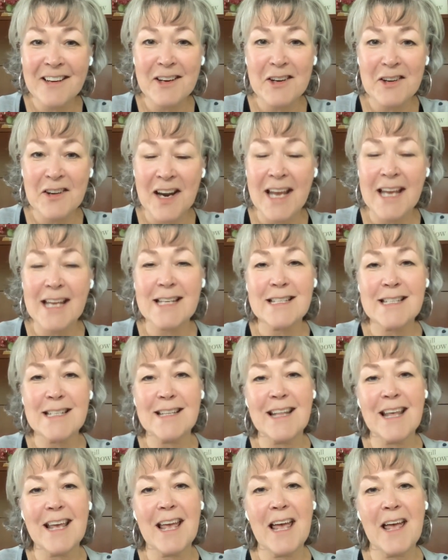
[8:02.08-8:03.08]
They're great,
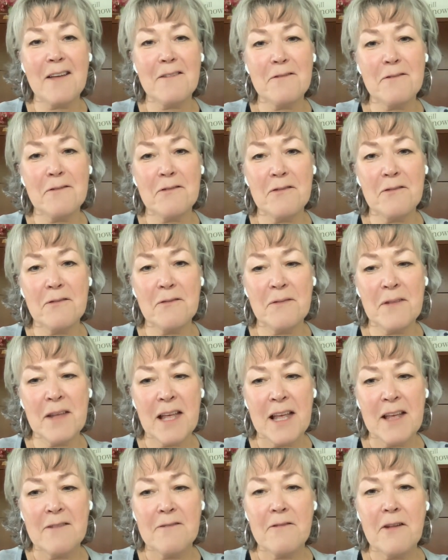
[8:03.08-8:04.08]
and they have
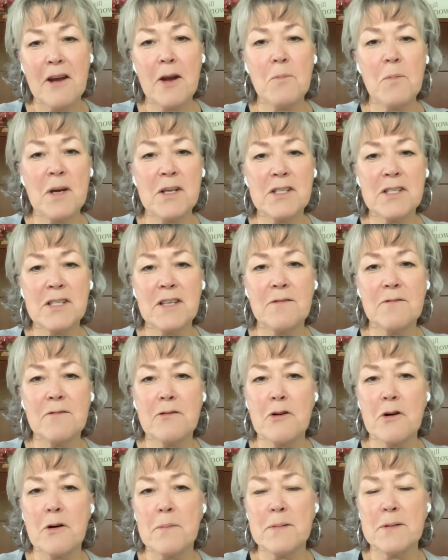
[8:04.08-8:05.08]
very much
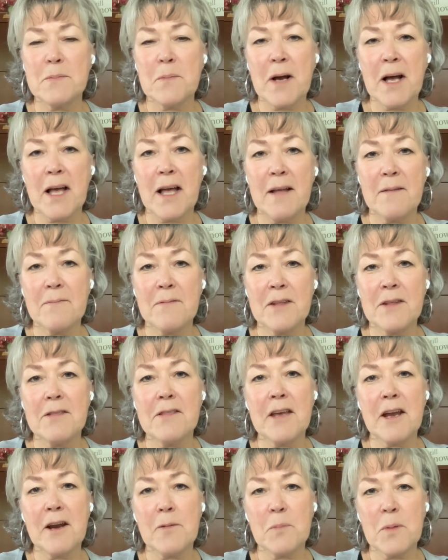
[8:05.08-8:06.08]
informed the
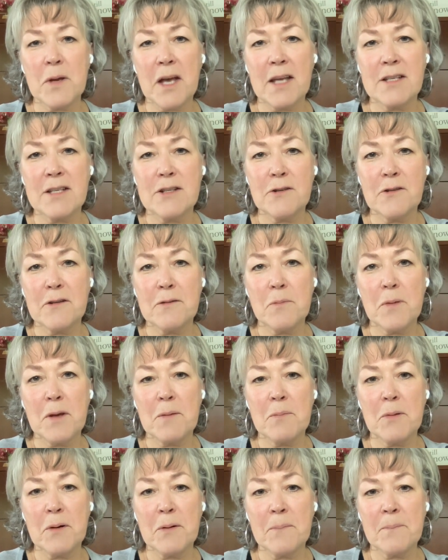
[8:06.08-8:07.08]
therapy I do with
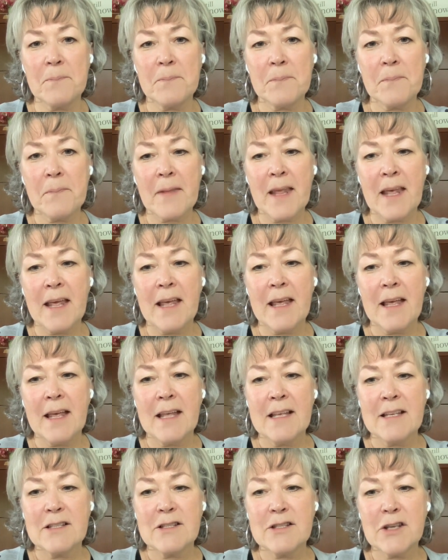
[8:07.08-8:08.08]
people.
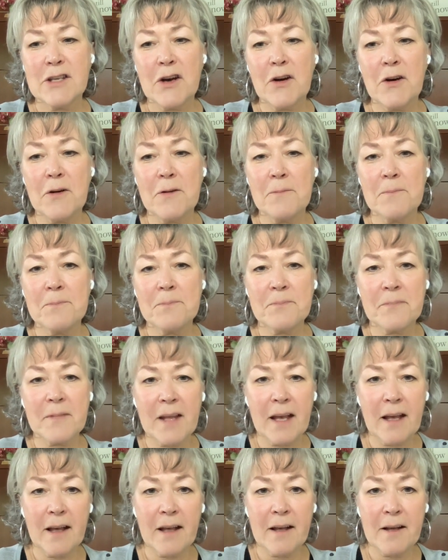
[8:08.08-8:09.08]
So
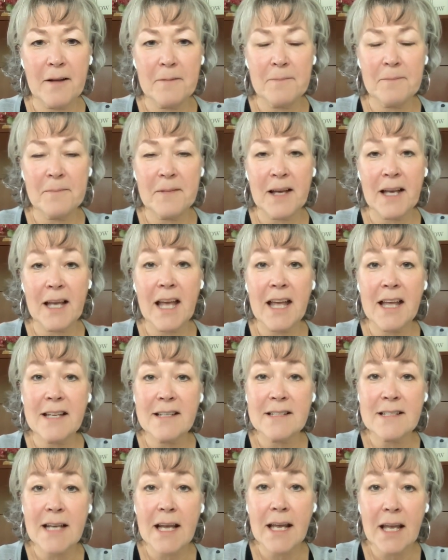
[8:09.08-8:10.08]

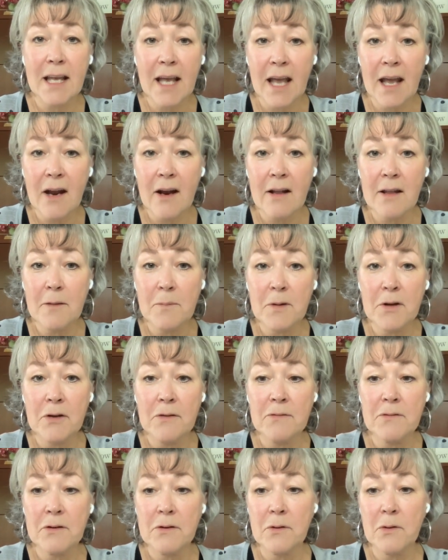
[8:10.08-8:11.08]
again, take care. Let me
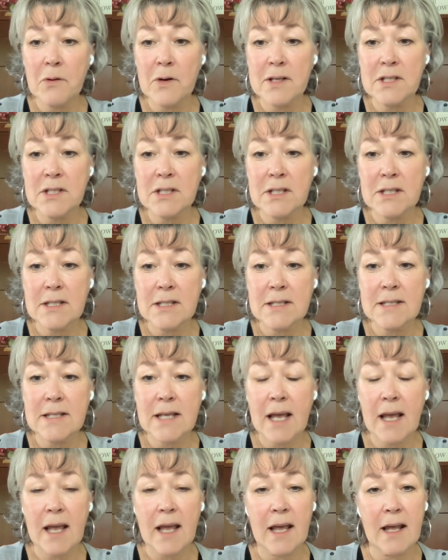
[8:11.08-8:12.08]
know if you have questions,
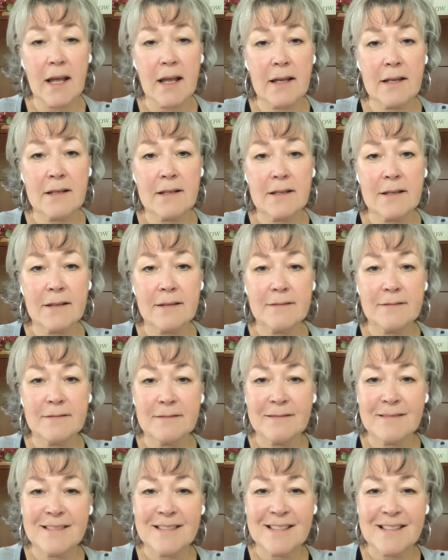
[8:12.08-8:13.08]
and
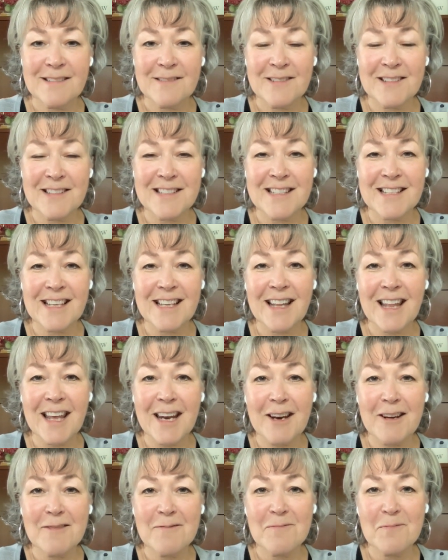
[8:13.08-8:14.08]
we'll see you
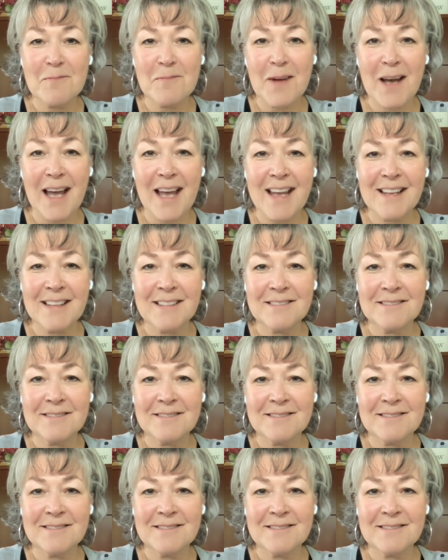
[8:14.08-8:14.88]
later. Bye.